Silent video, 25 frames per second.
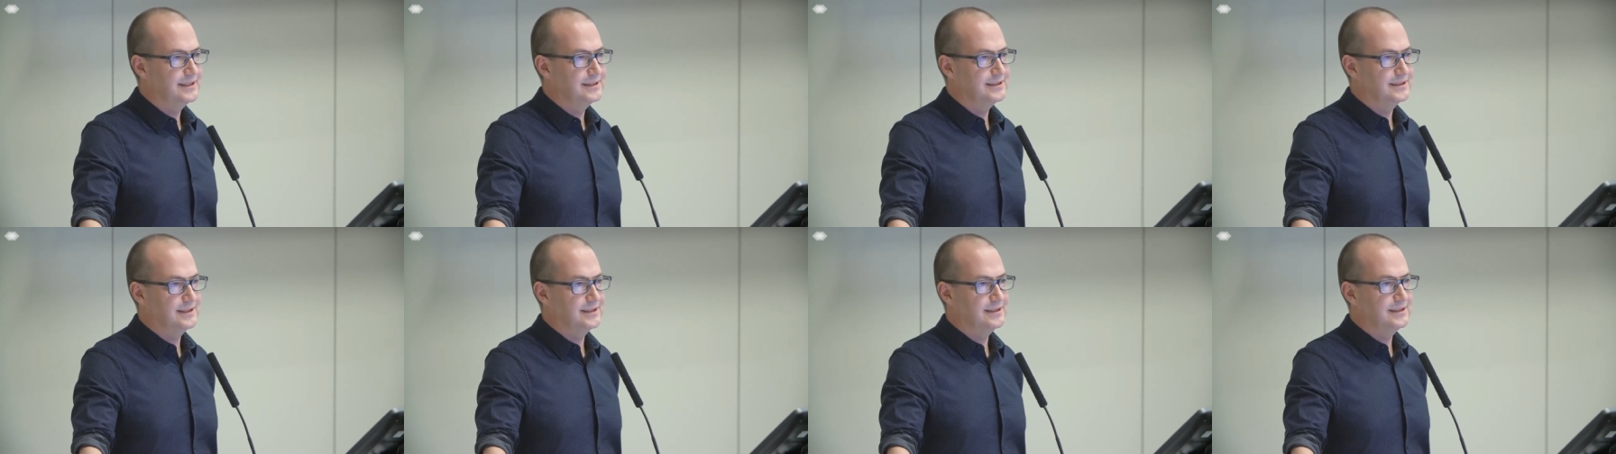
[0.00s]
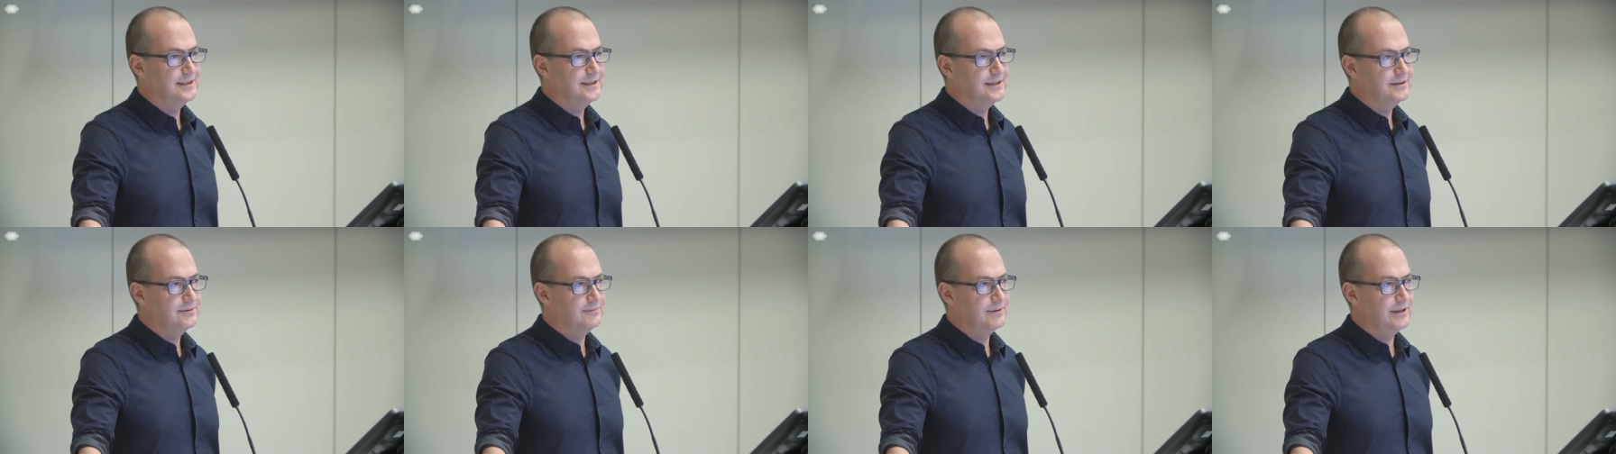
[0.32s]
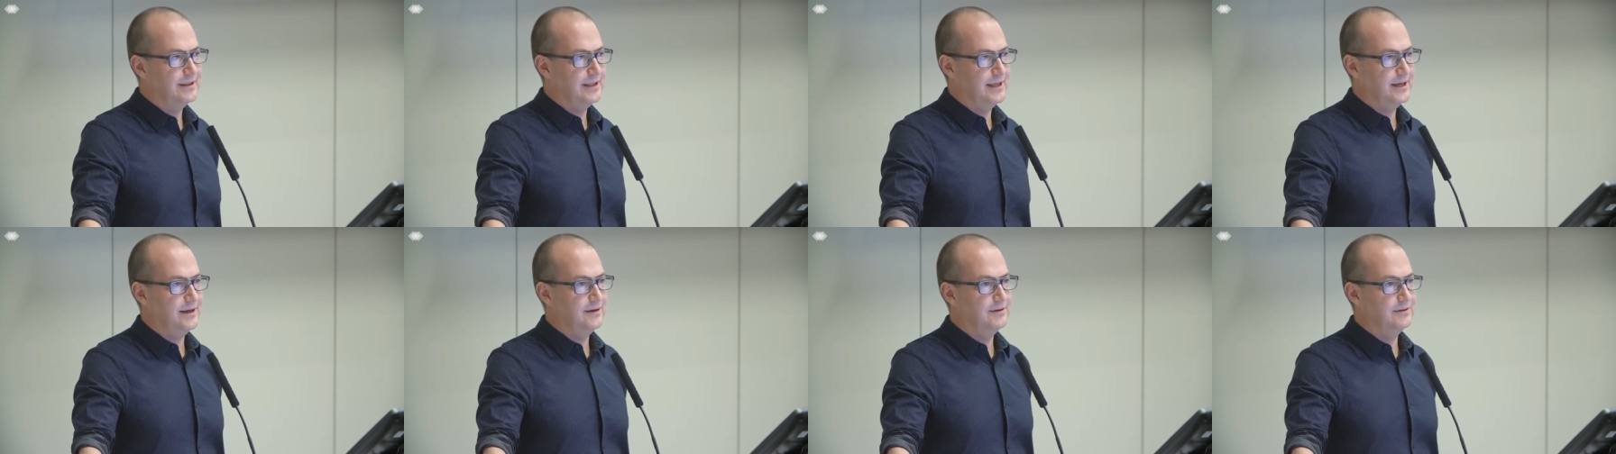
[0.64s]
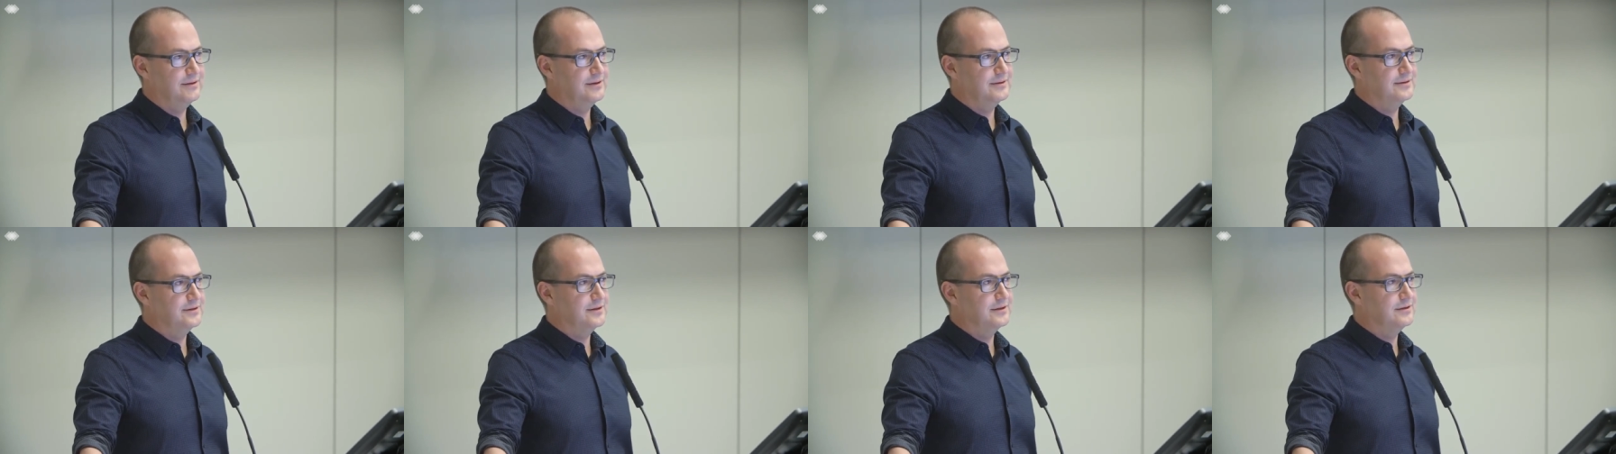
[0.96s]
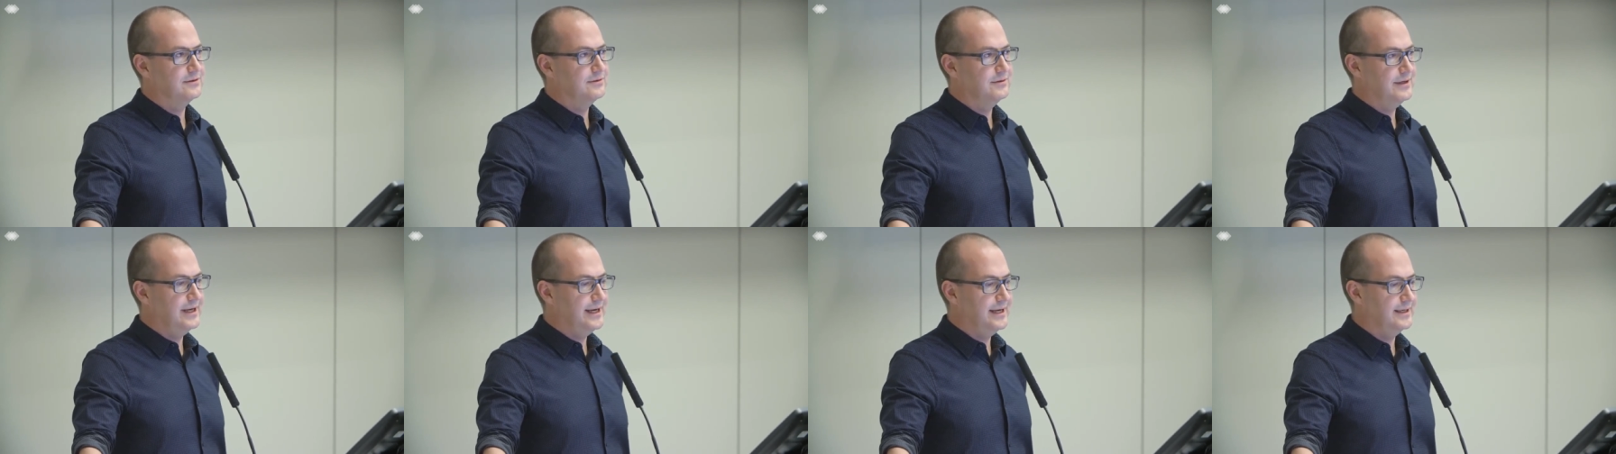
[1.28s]
to deal with health and to
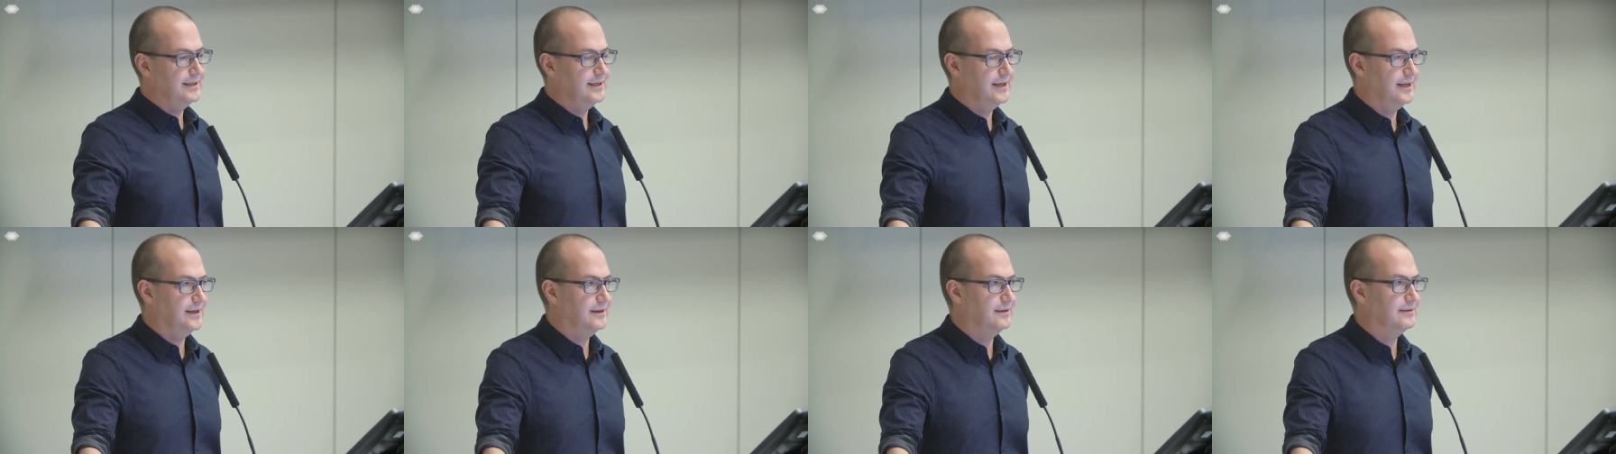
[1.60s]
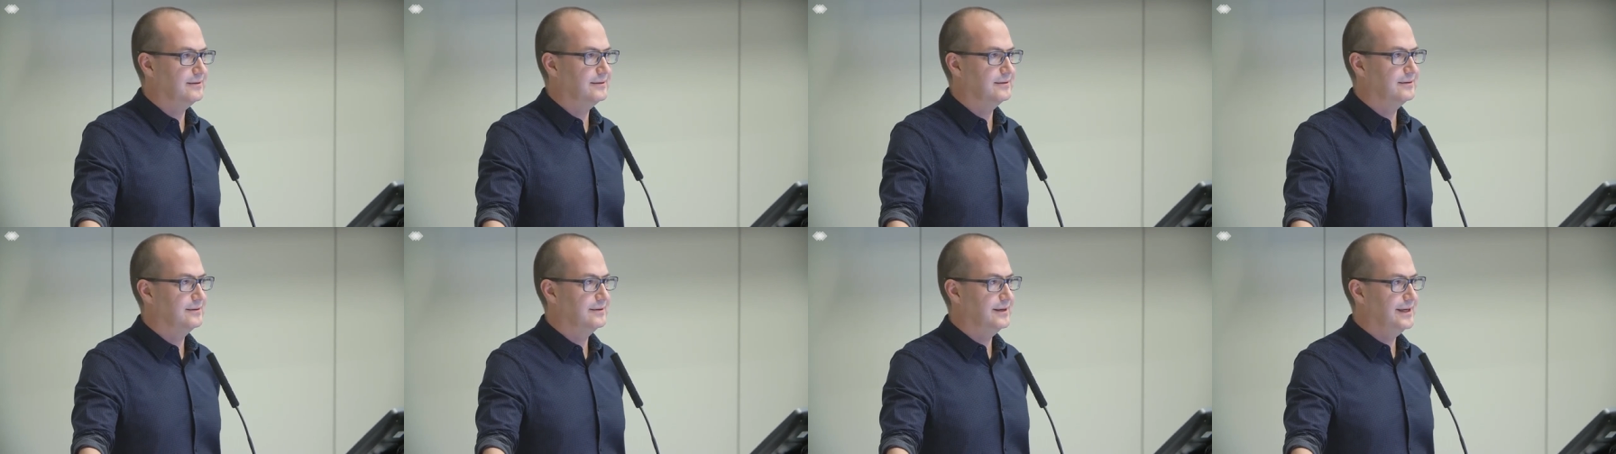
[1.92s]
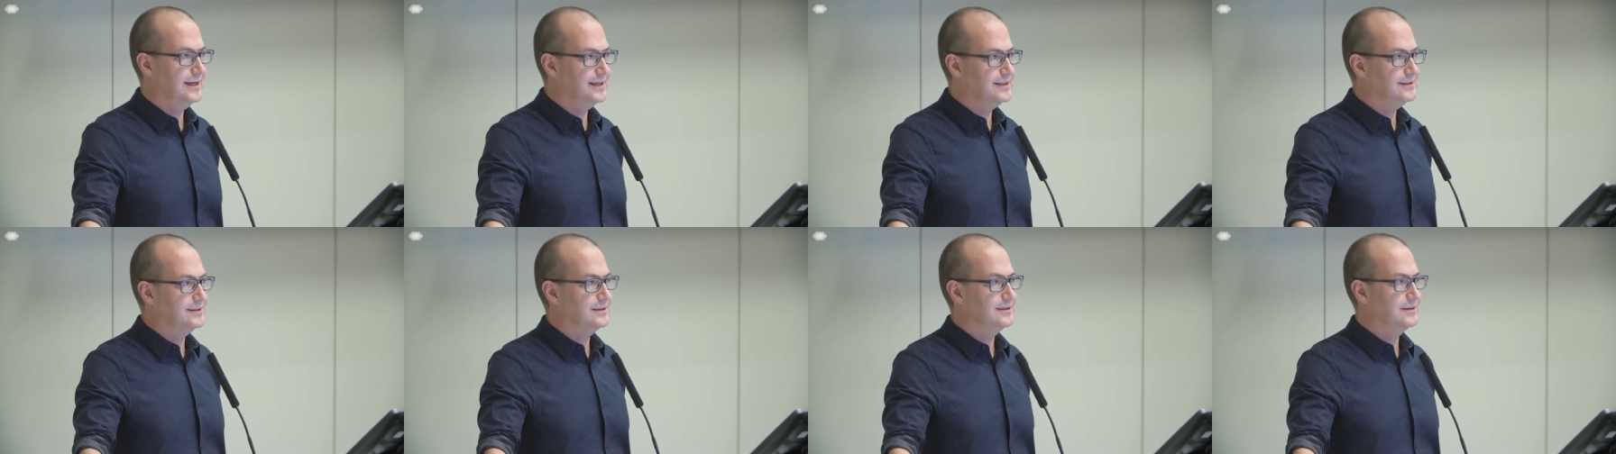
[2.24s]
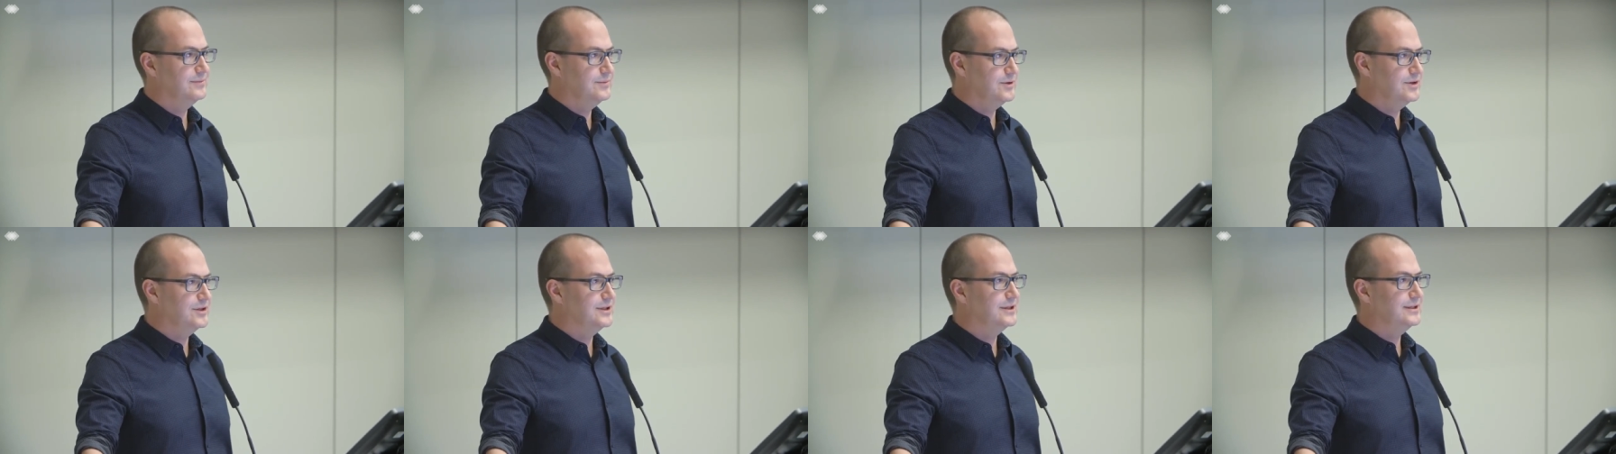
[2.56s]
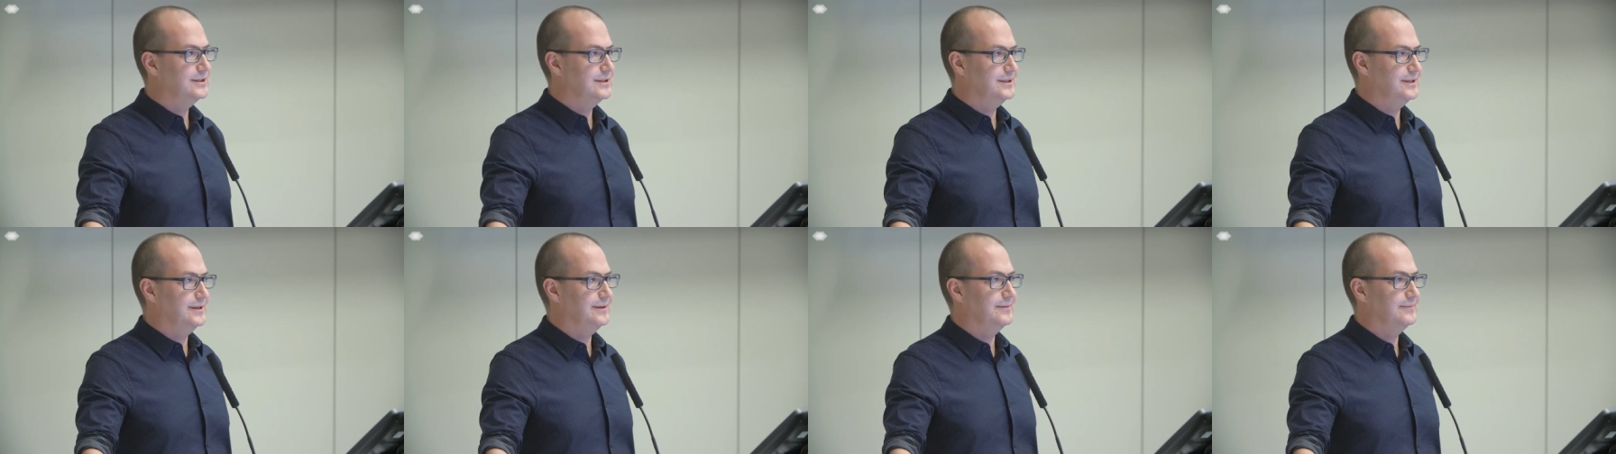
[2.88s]
create health is
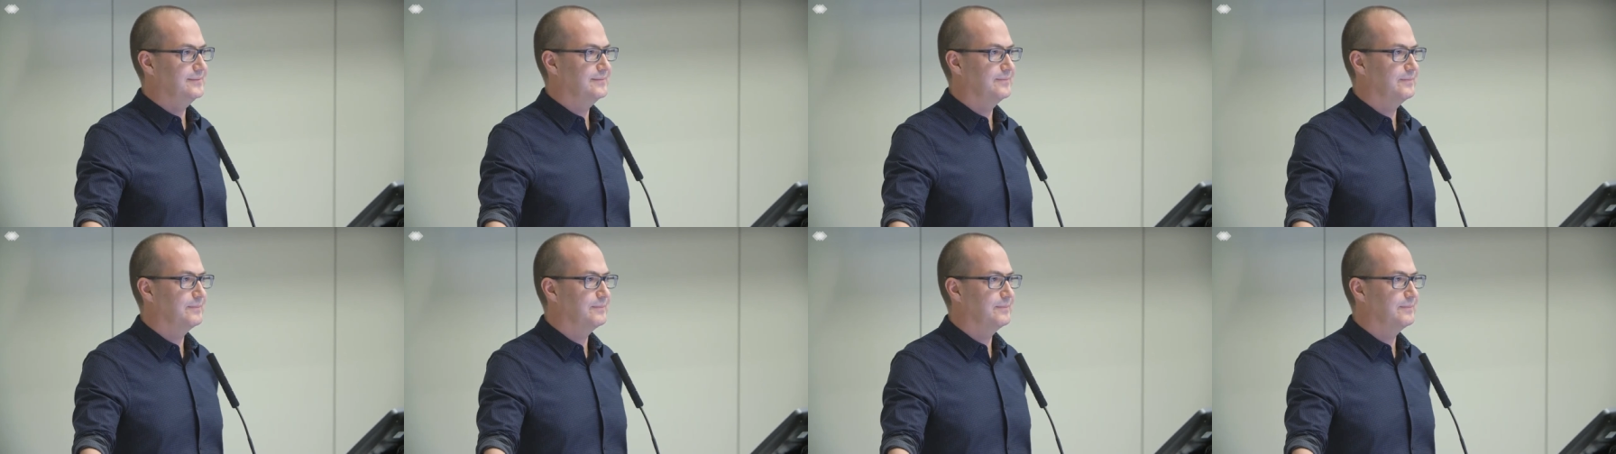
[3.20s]
community.